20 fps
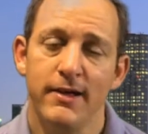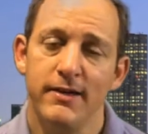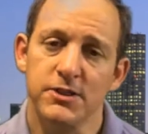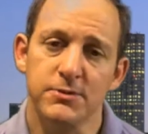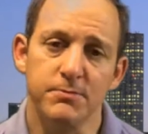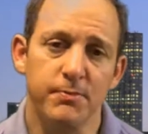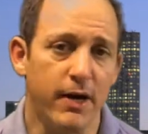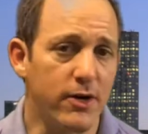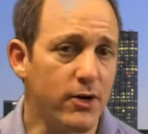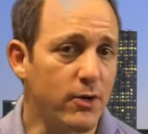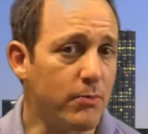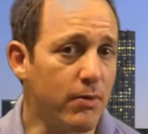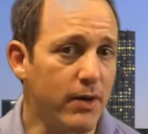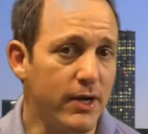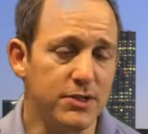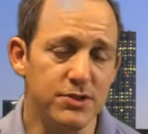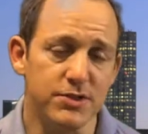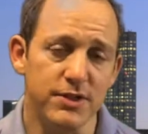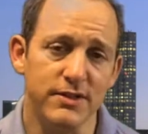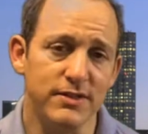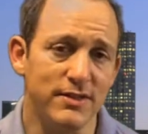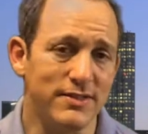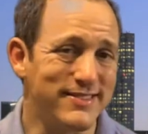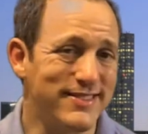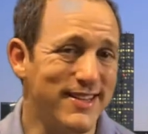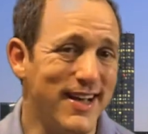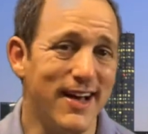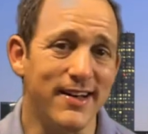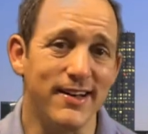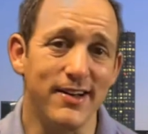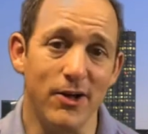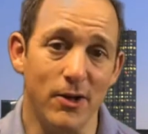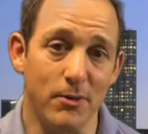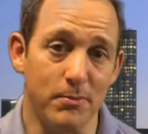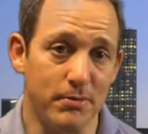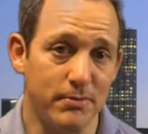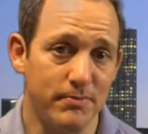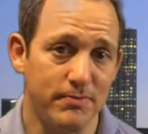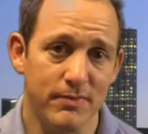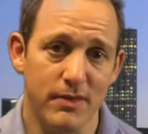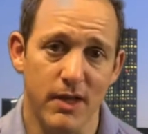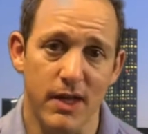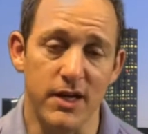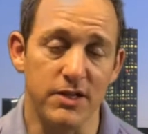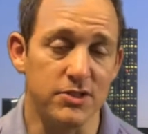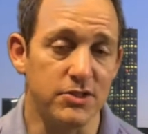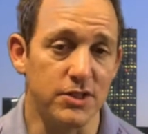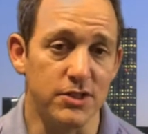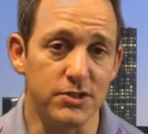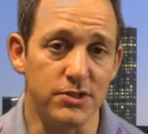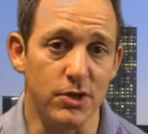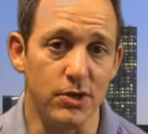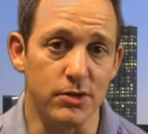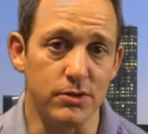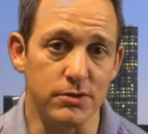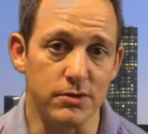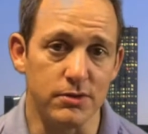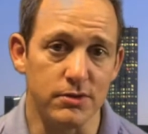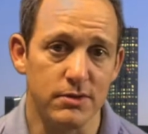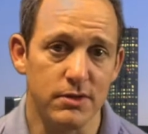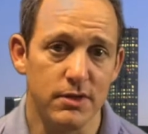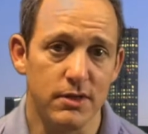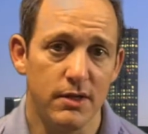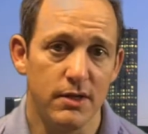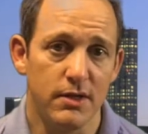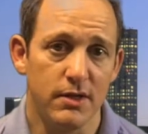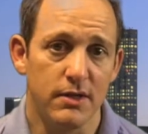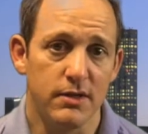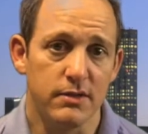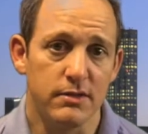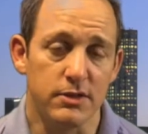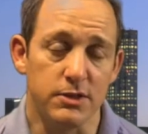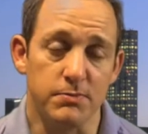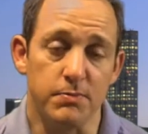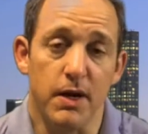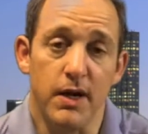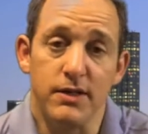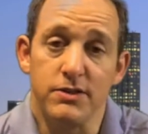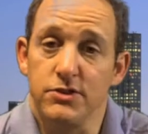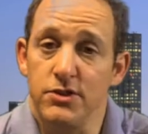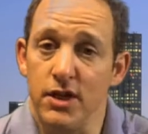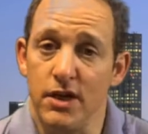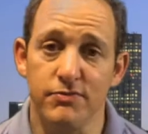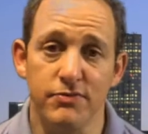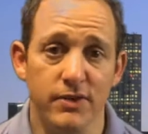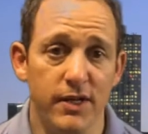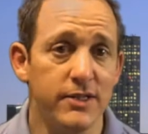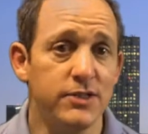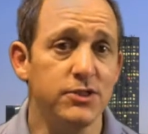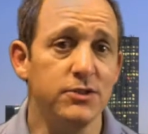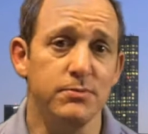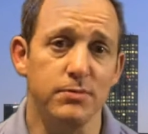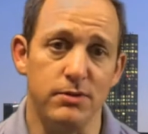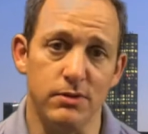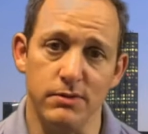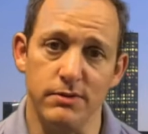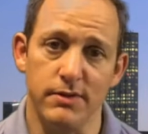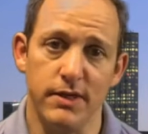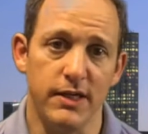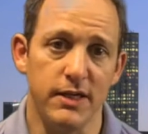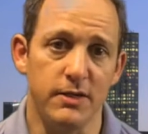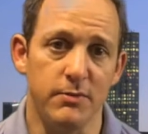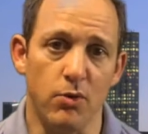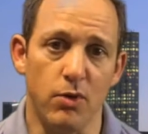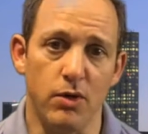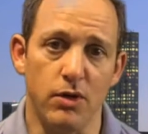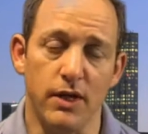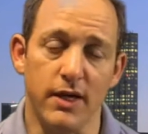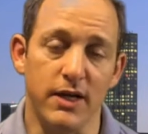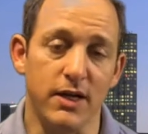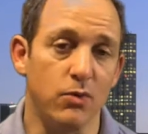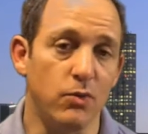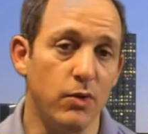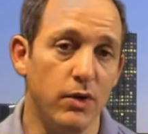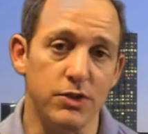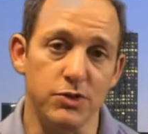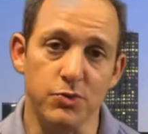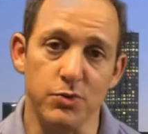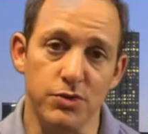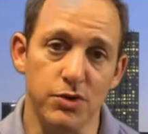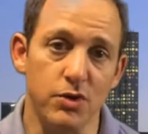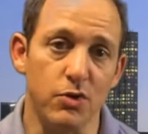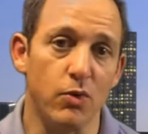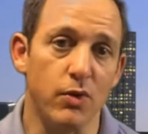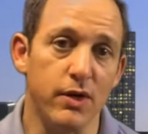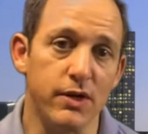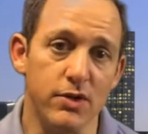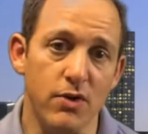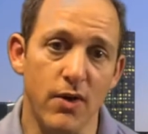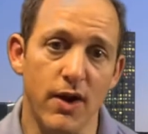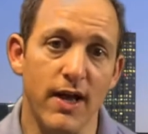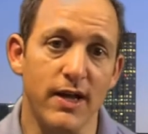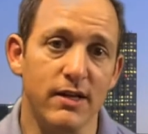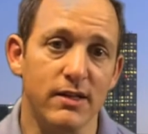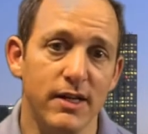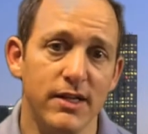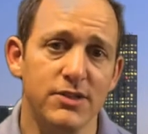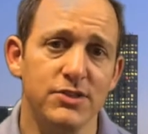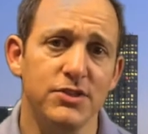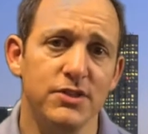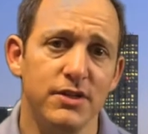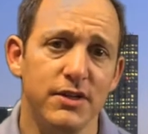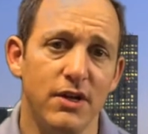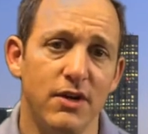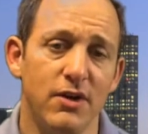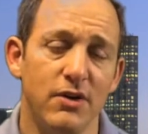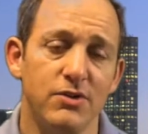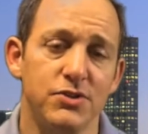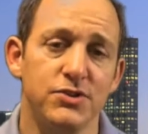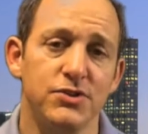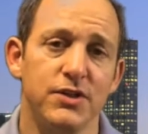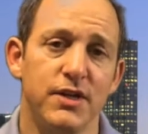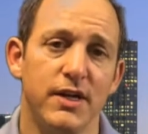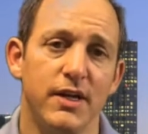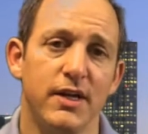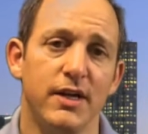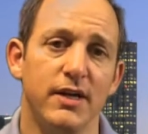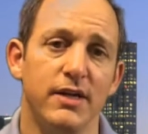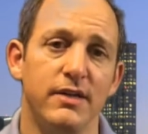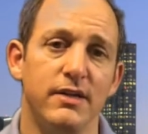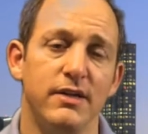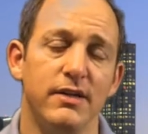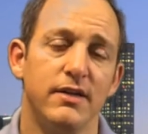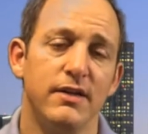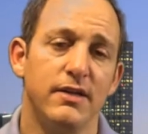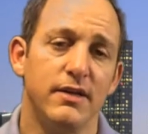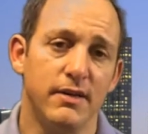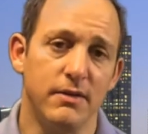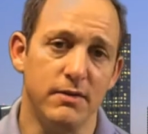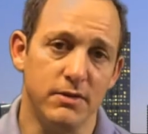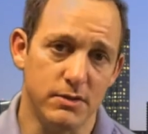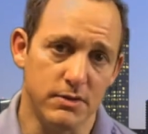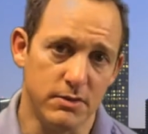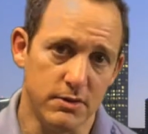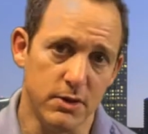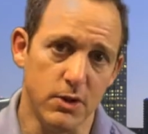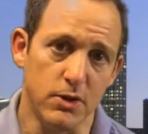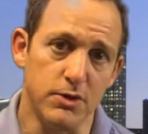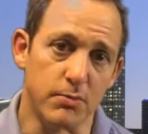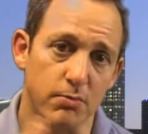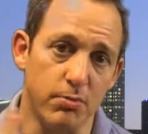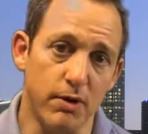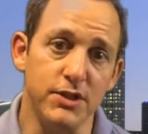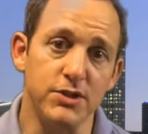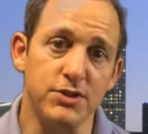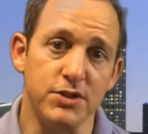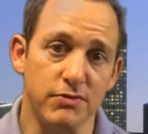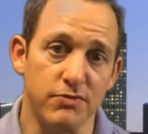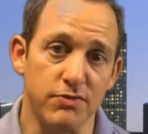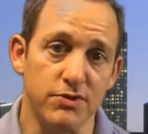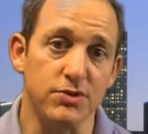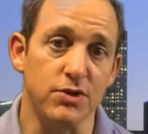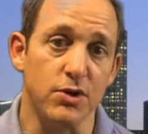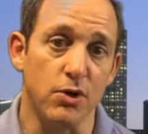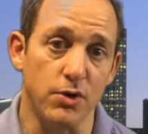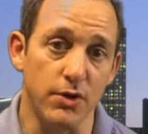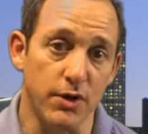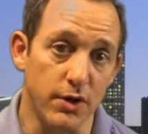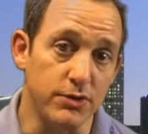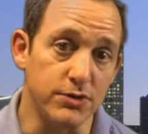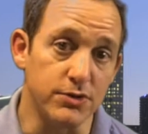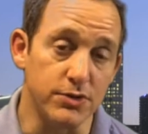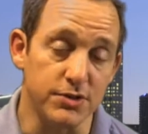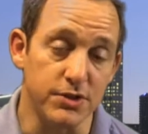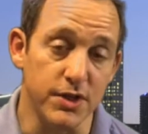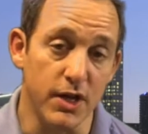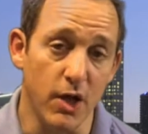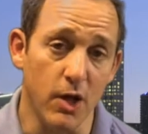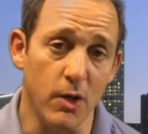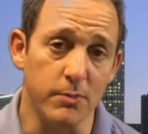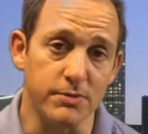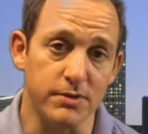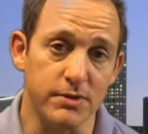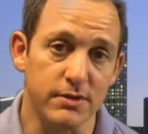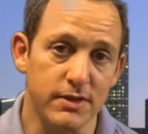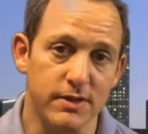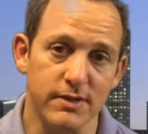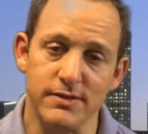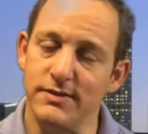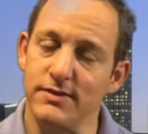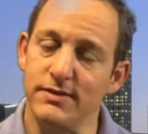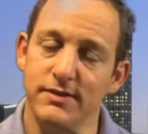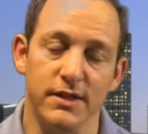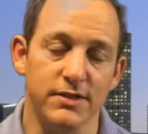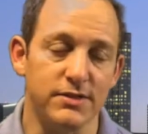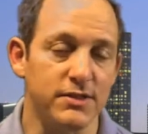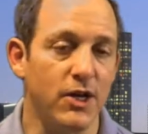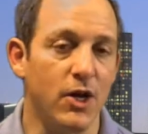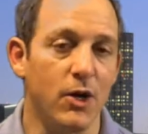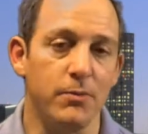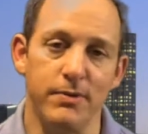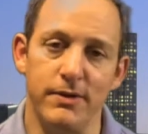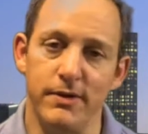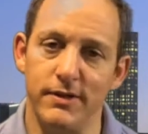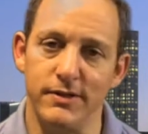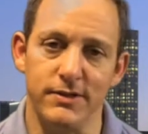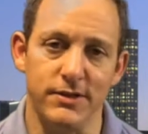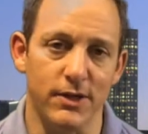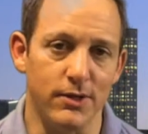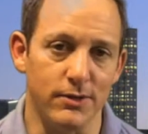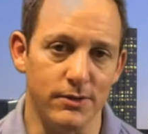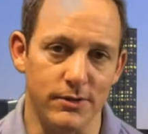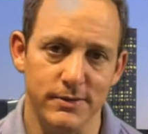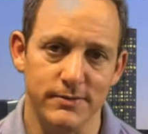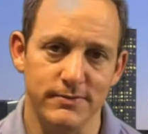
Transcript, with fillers: Spinal bracing does not help as an adult. The spine's not flexible anymore like it was when you were in your adolescent years and you know the bracing for scoliosis helped. It doesn't help in an adult.